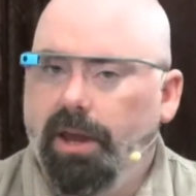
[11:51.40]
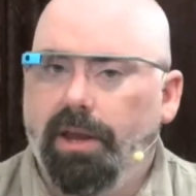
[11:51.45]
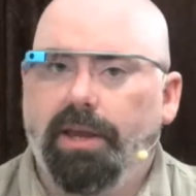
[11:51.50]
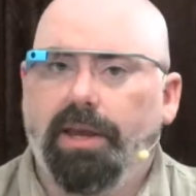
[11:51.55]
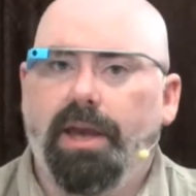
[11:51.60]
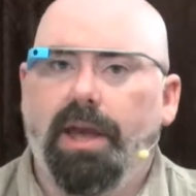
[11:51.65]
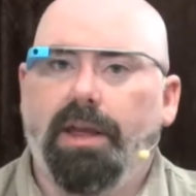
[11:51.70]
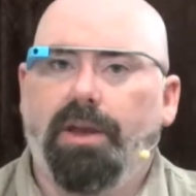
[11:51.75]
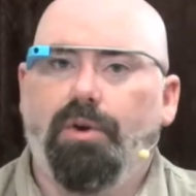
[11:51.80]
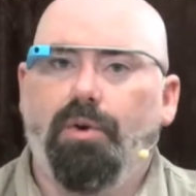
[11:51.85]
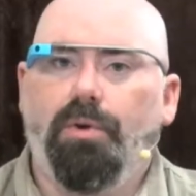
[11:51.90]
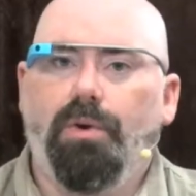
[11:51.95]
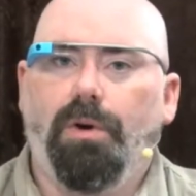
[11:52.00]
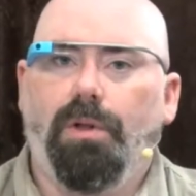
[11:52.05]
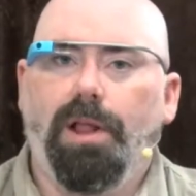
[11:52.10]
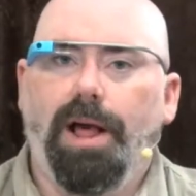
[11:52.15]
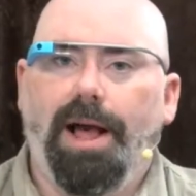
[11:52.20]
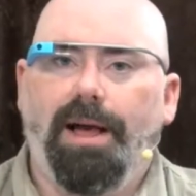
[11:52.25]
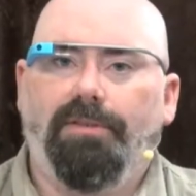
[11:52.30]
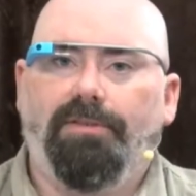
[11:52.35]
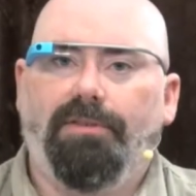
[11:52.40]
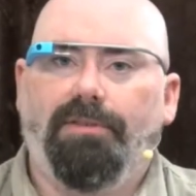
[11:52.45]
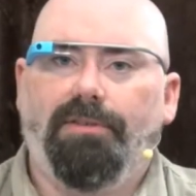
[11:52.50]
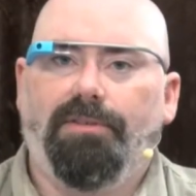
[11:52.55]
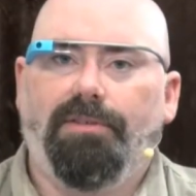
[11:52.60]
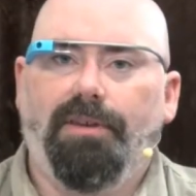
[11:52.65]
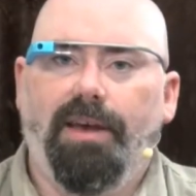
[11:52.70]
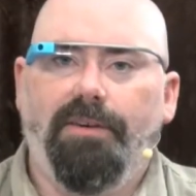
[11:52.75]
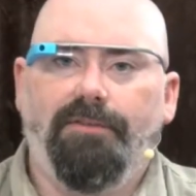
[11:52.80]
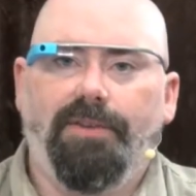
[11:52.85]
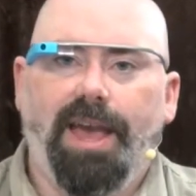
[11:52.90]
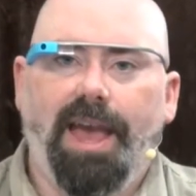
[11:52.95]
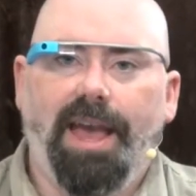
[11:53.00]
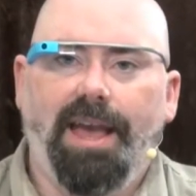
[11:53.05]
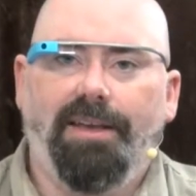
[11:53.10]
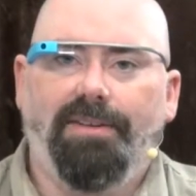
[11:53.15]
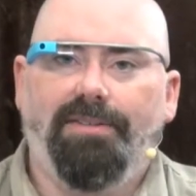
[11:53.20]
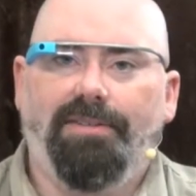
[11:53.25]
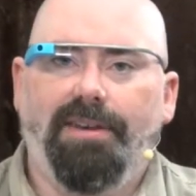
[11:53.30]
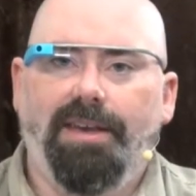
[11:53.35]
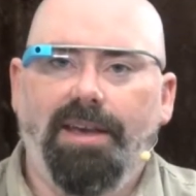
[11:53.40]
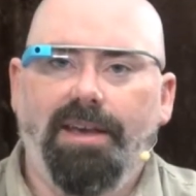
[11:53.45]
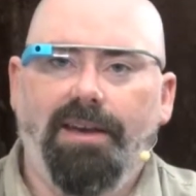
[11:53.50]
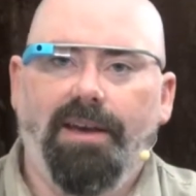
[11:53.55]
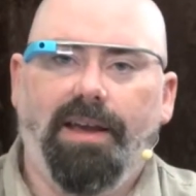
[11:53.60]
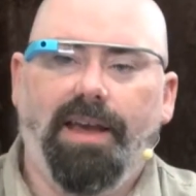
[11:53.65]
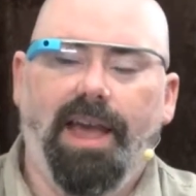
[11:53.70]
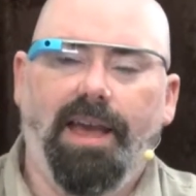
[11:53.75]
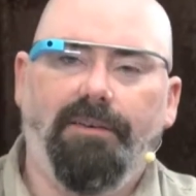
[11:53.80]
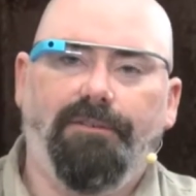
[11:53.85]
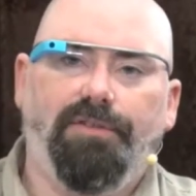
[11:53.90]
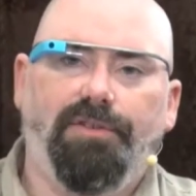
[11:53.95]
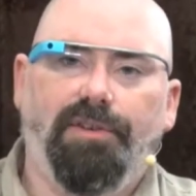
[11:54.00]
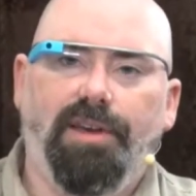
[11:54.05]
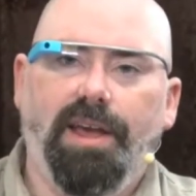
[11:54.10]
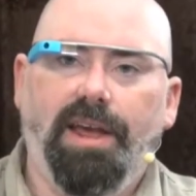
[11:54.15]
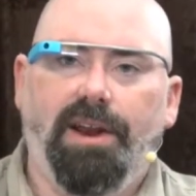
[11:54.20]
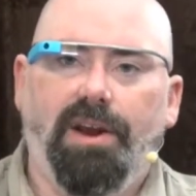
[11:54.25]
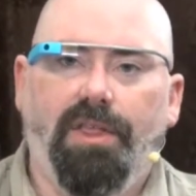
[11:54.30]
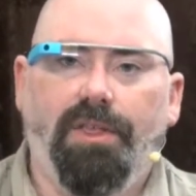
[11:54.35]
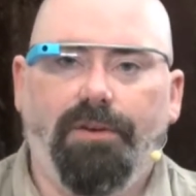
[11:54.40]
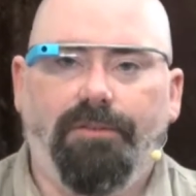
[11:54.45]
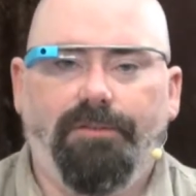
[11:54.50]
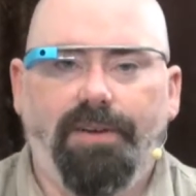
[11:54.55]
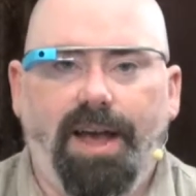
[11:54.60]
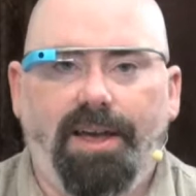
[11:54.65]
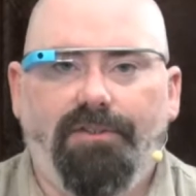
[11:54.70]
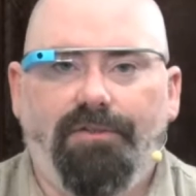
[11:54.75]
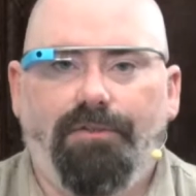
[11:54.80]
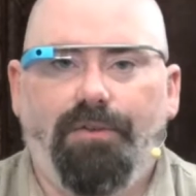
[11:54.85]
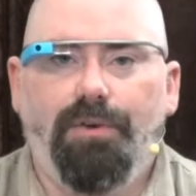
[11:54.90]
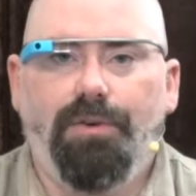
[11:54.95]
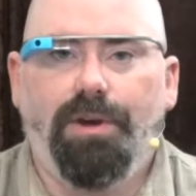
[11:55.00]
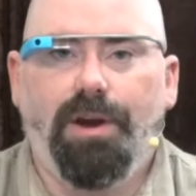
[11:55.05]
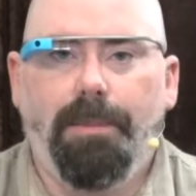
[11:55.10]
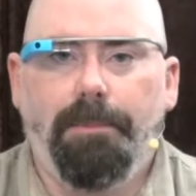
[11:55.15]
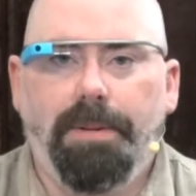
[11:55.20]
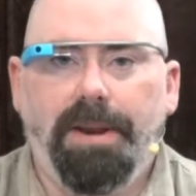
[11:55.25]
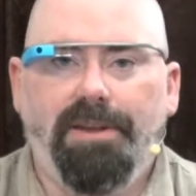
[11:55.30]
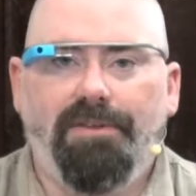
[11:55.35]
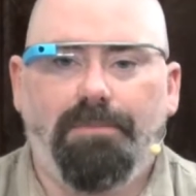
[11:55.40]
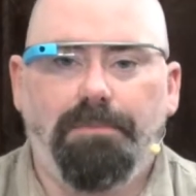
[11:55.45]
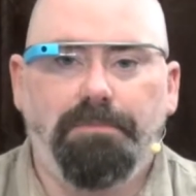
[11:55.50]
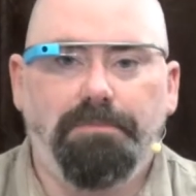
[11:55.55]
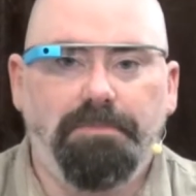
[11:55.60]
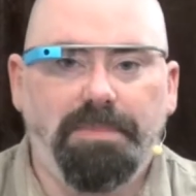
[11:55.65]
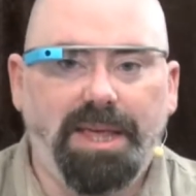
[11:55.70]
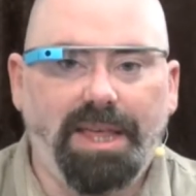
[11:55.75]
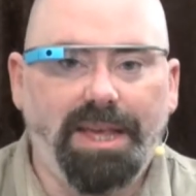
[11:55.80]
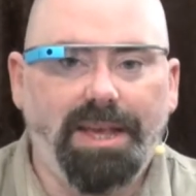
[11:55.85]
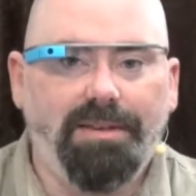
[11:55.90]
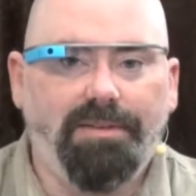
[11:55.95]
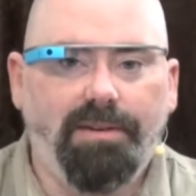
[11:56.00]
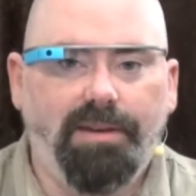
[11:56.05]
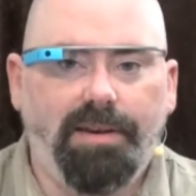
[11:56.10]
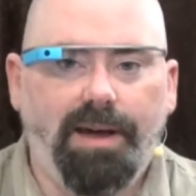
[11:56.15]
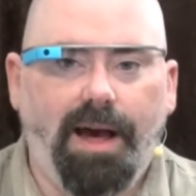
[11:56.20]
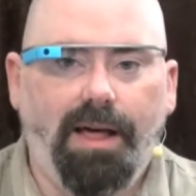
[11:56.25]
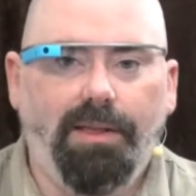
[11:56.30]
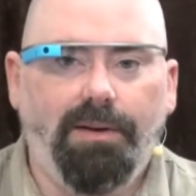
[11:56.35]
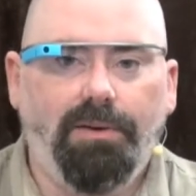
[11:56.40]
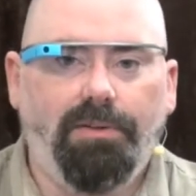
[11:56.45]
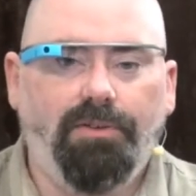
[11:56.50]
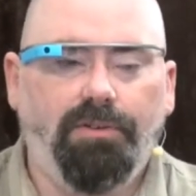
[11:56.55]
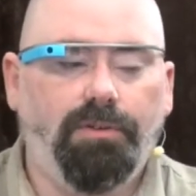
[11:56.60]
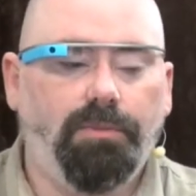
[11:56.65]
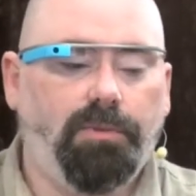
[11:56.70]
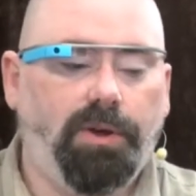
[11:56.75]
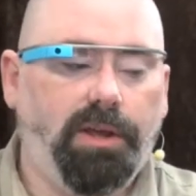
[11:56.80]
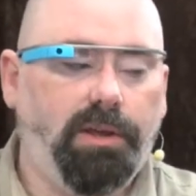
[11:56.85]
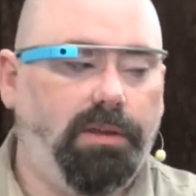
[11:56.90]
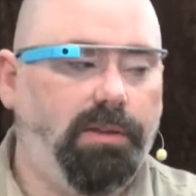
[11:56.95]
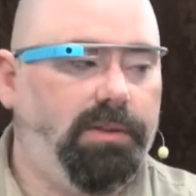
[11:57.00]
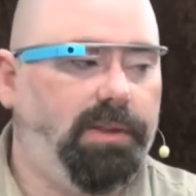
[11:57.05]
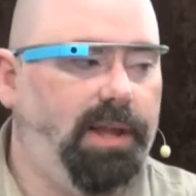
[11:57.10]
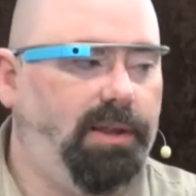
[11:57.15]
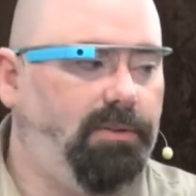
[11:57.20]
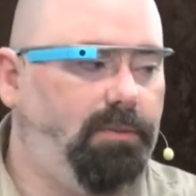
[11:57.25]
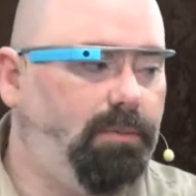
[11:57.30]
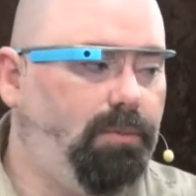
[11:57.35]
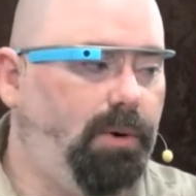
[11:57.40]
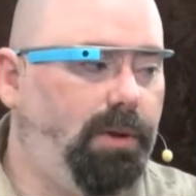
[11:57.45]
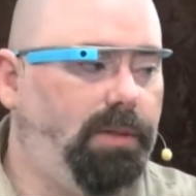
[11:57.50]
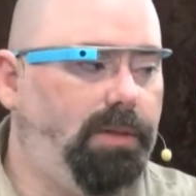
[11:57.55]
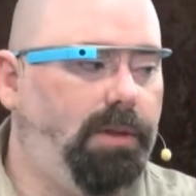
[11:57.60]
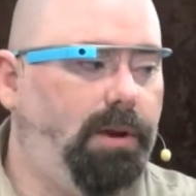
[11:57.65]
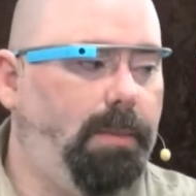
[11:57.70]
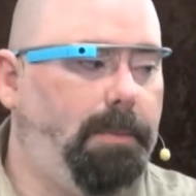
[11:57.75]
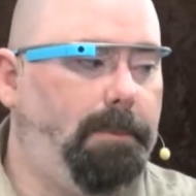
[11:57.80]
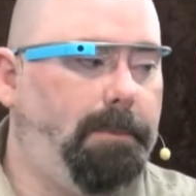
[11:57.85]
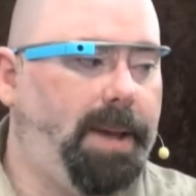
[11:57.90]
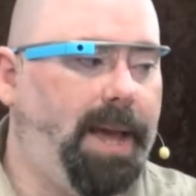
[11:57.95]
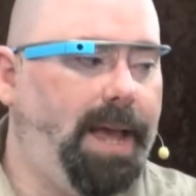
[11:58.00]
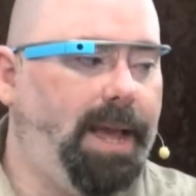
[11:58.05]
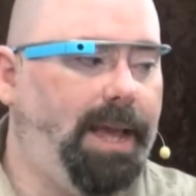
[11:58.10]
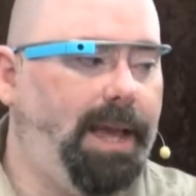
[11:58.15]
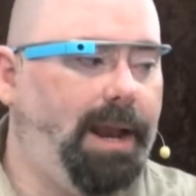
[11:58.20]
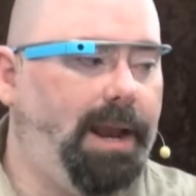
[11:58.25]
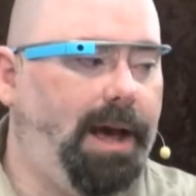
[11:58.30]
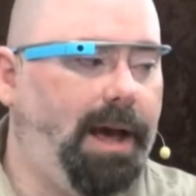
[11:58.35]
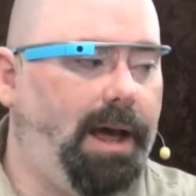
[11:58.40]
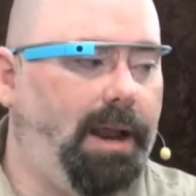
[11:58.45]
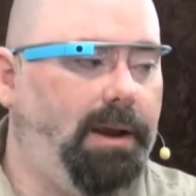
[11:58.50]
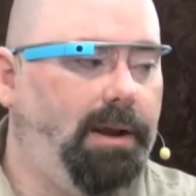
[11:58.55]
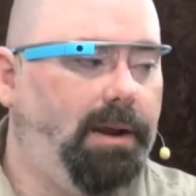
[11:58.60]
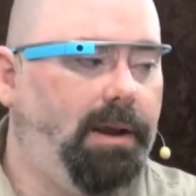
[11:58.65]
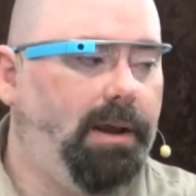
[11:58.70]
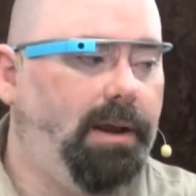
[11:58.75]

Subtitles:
can Google Glass save KFC, and other fast food companies millions of dollars? Well, that's what they're banking on.